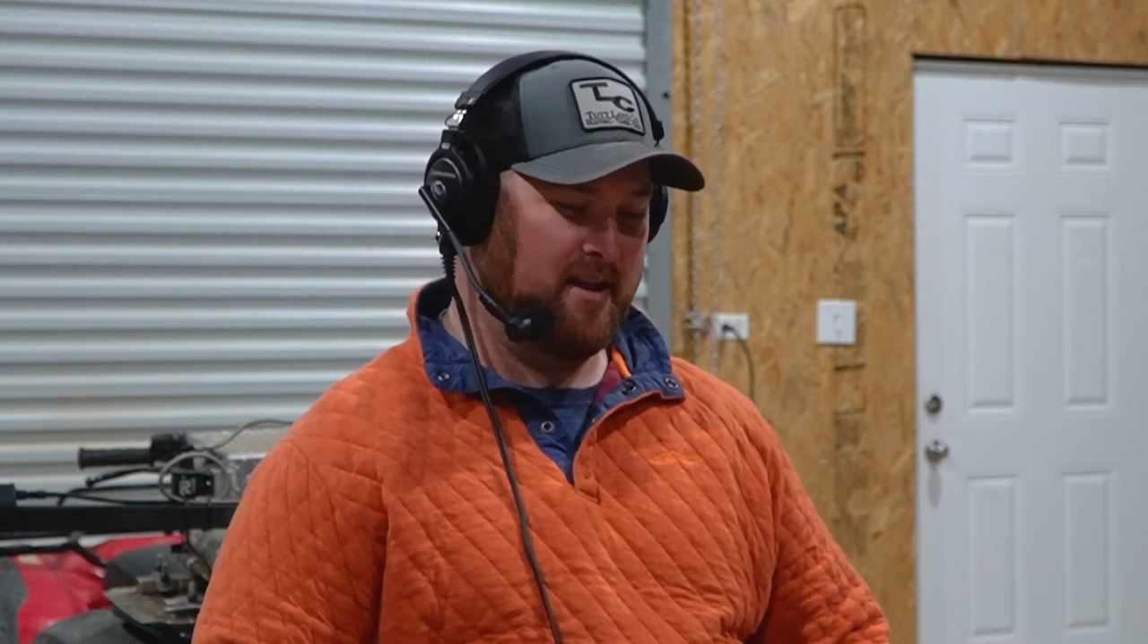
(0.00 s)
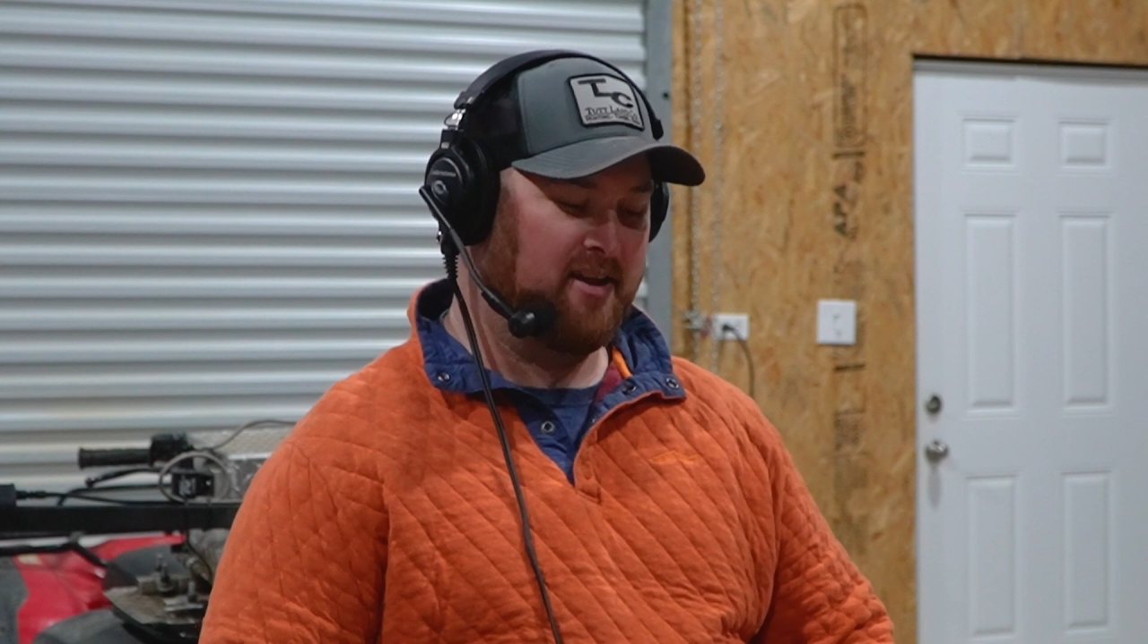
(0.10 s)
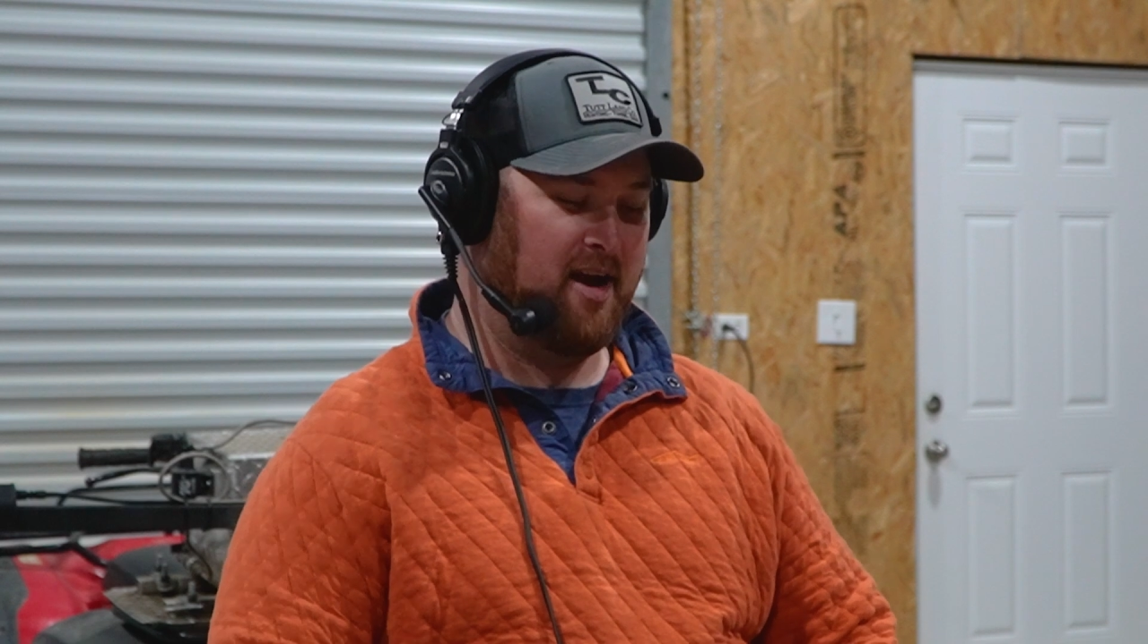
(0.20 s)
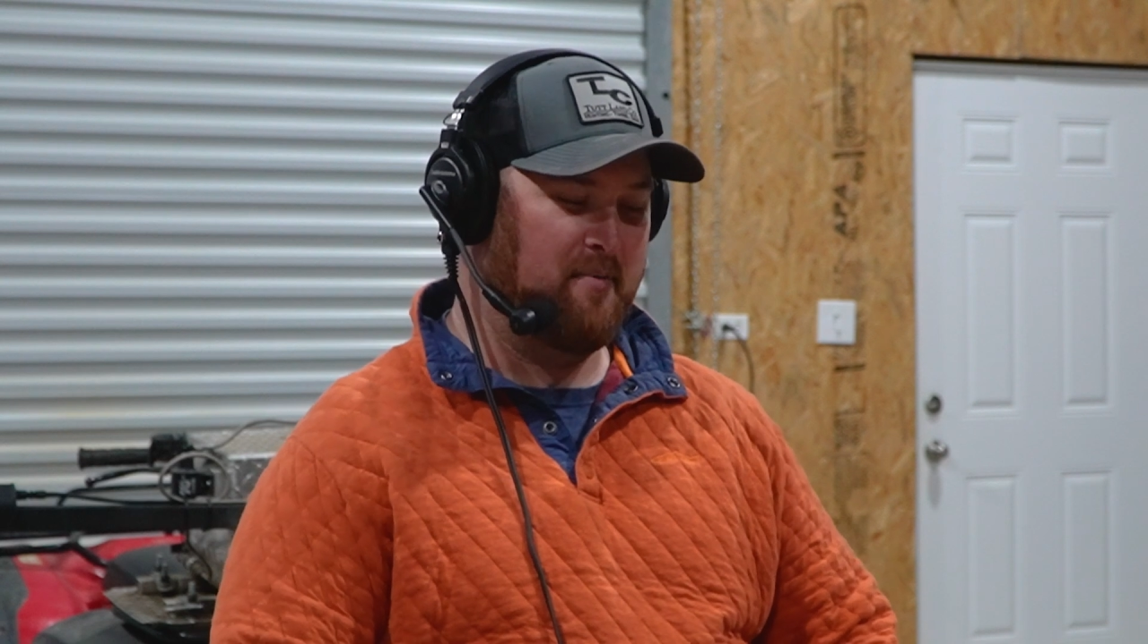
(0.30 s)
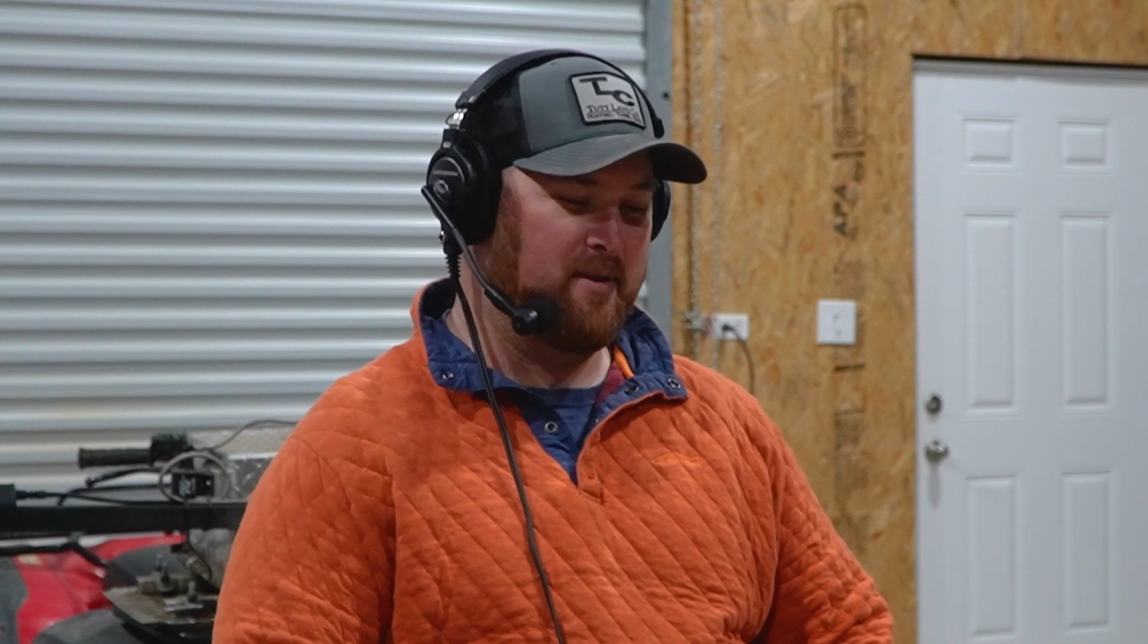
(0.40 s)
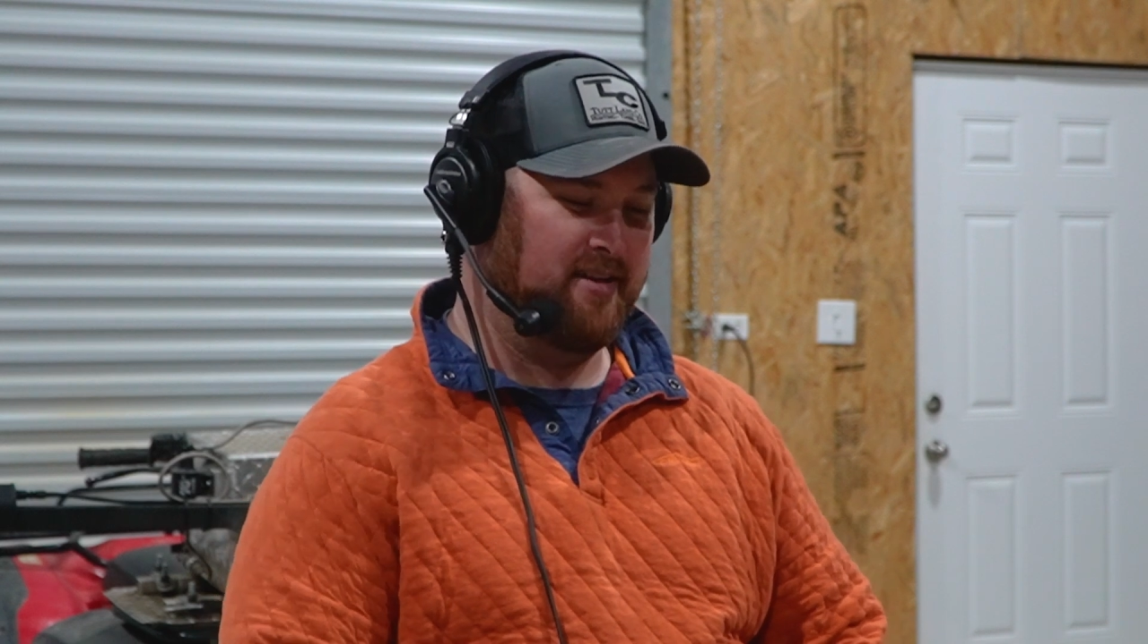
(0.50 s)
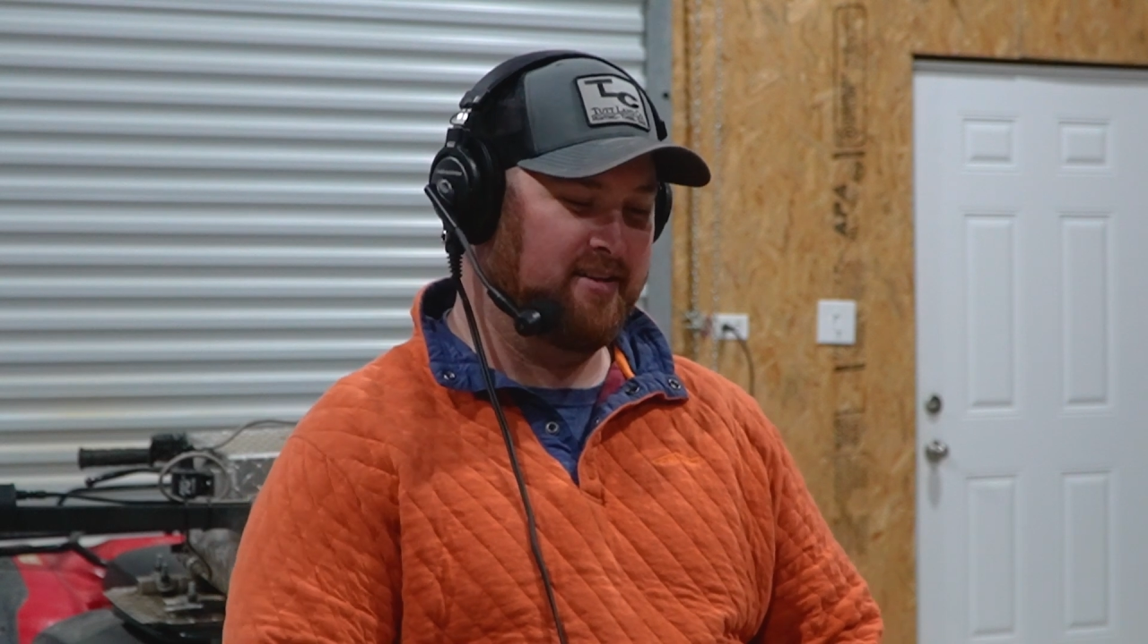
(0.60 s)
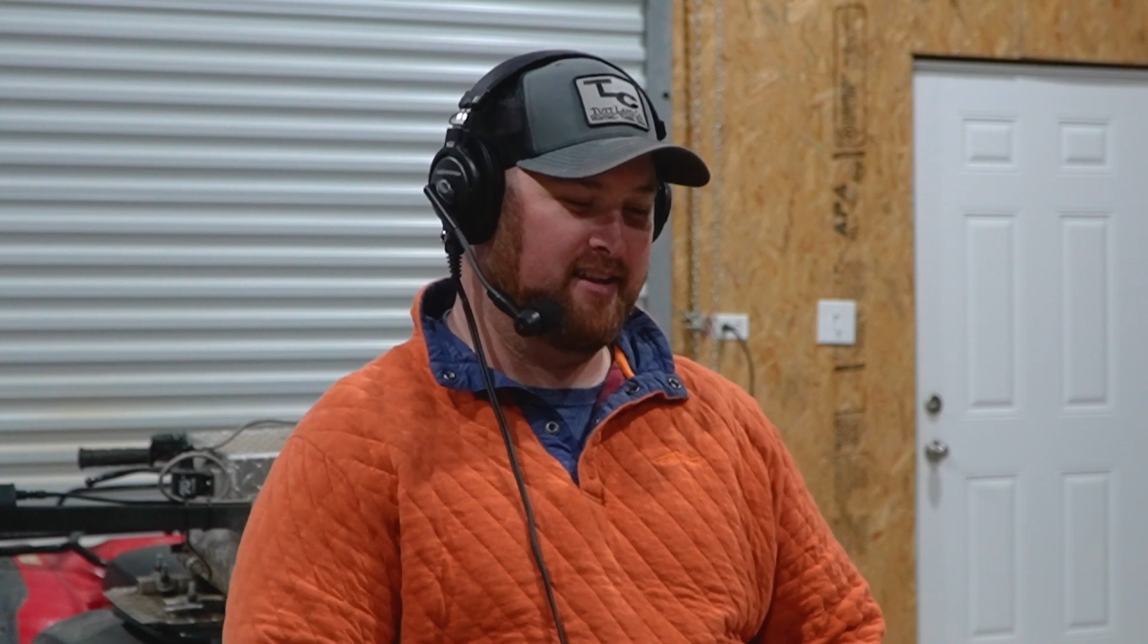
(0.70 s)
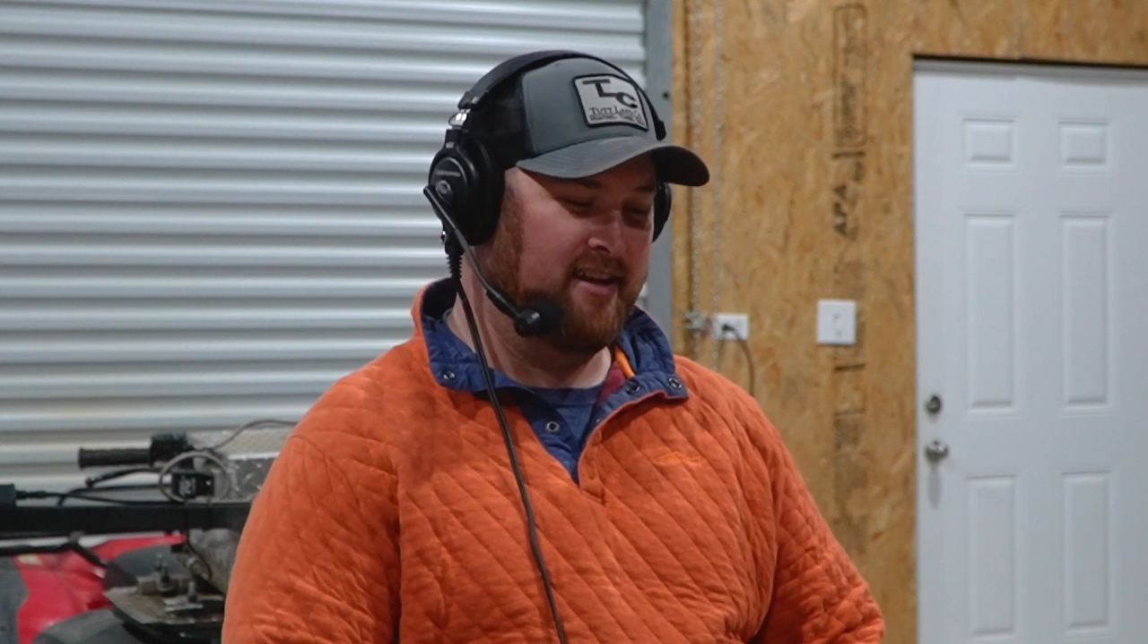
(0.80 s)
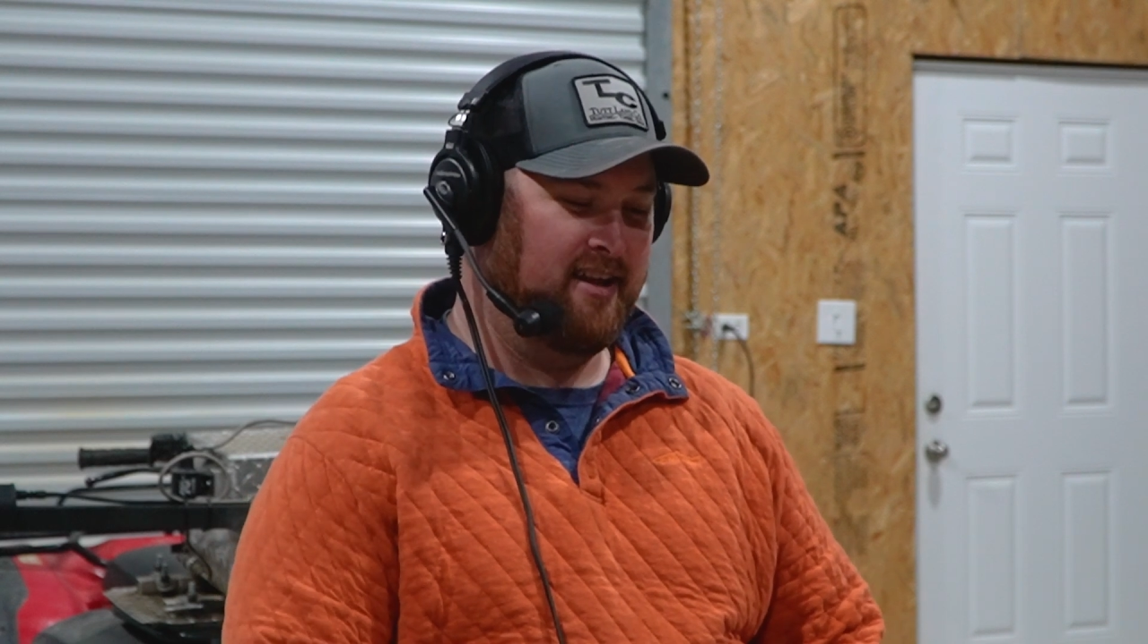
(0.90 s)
comment that